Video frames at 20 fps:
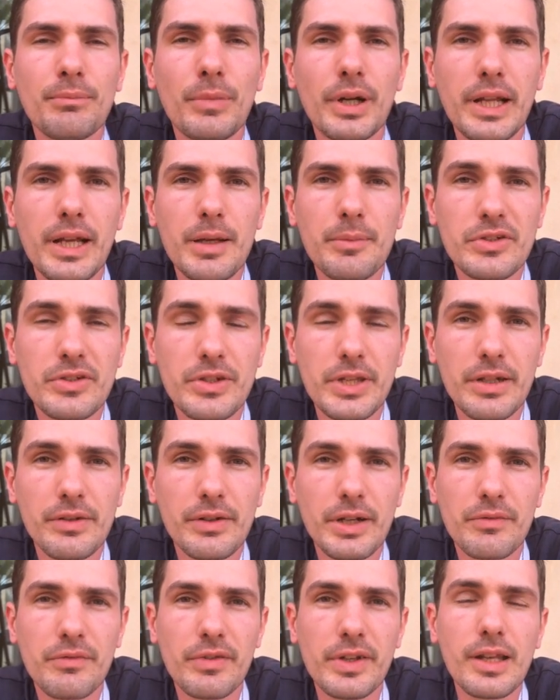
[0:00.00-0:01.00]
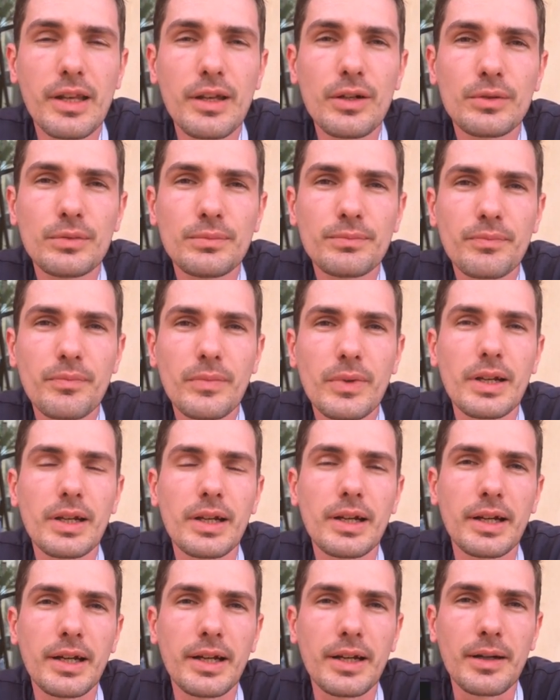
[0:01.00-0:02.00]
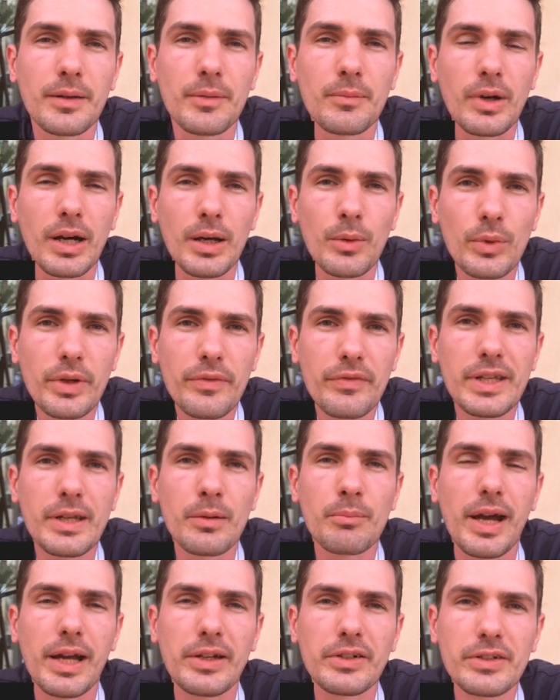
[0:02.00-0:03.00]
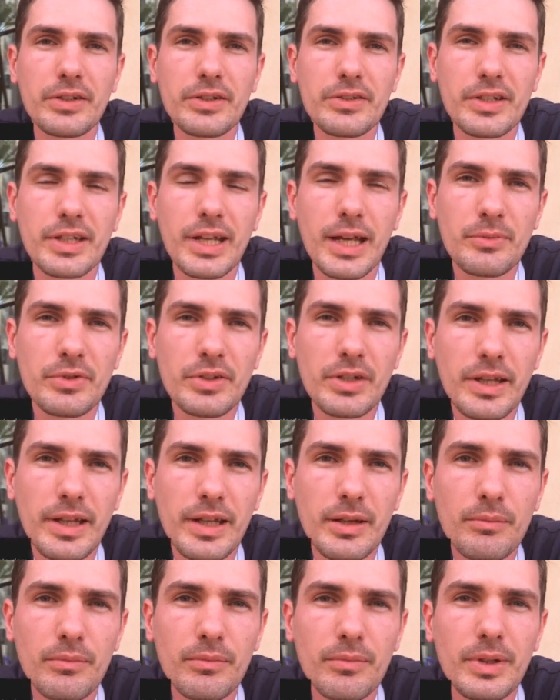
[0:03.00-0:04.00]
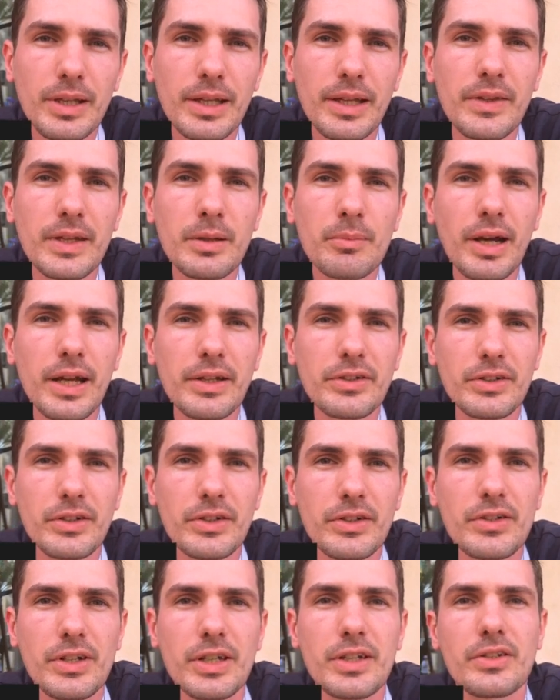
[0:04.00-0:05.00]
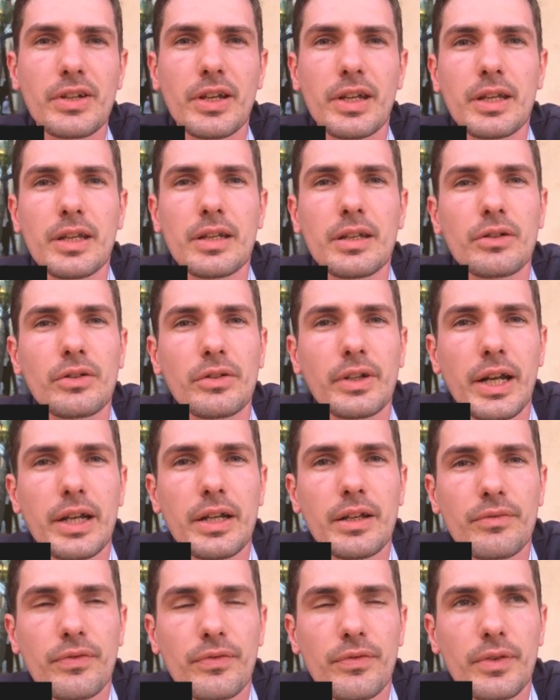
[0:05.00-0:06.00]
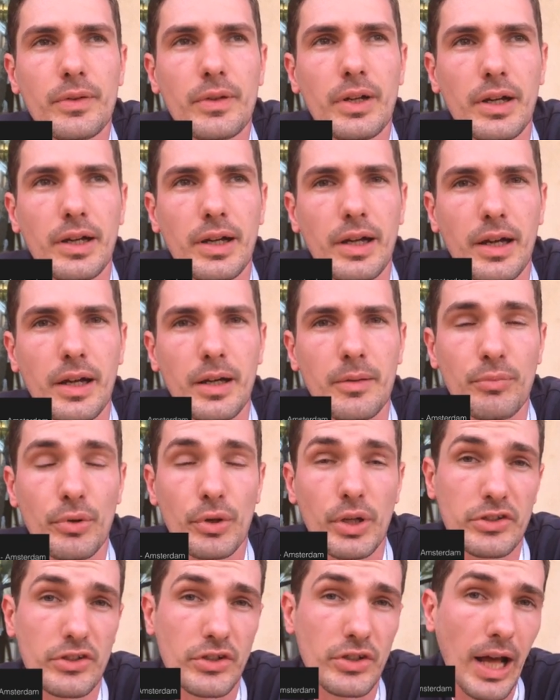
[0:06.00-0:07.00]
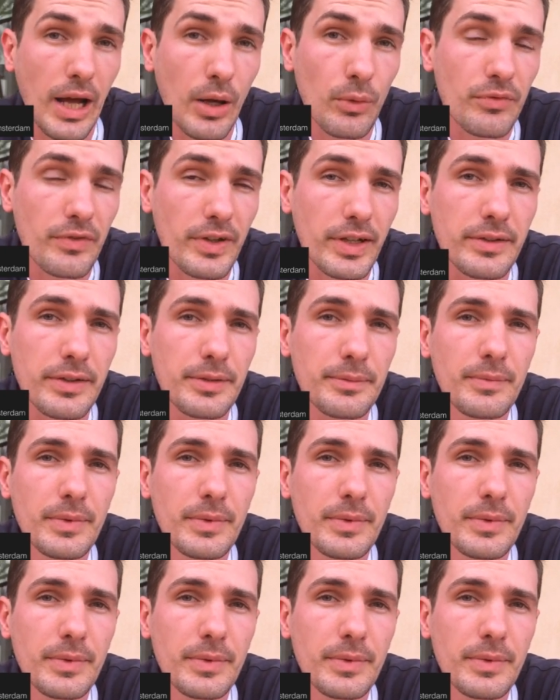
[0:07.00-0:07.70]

My name is Diederik. I'm with the Ambassadors in Amsterdam, and the Ambassadors is a creative production outfit.